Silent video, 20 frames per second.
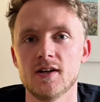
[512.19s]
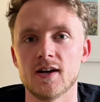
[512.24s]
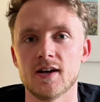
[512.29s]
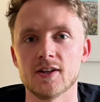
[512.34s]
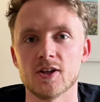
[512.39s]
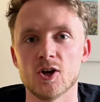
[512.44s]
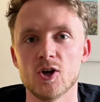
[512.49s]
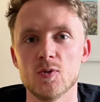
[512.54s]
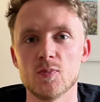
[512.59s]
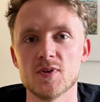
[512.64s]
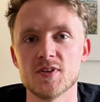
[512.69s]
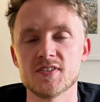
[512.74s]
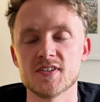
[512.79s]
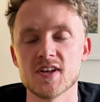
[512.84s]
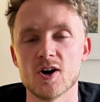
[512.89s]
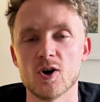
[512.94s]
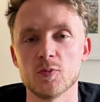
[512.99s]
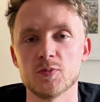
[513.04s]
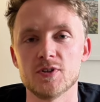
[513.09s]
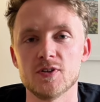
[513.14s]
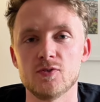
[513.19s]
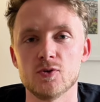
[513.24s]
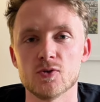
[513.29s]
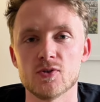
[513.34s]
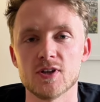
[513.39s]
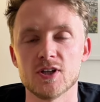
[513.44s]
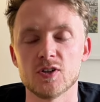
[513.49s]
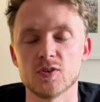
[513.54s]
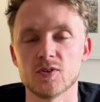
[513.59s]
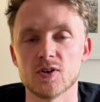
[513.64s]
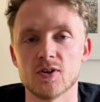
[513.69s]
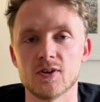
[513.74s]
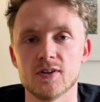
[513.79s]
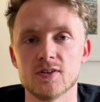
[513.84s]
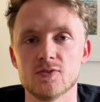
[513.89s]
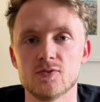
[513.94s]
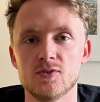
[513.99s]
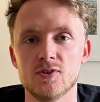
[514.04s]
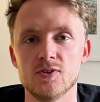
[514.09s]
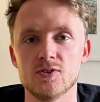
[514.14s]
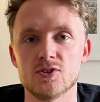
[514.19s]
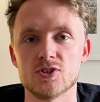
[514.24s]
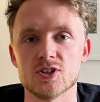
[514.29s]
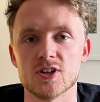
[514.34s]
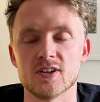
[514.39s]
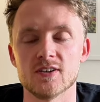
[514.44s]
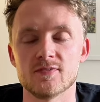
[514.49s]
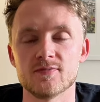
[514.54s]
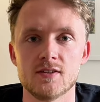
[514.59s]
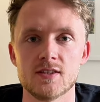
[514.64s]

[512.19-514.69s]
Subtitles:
and I hope this helps if you're thinking of going in the future.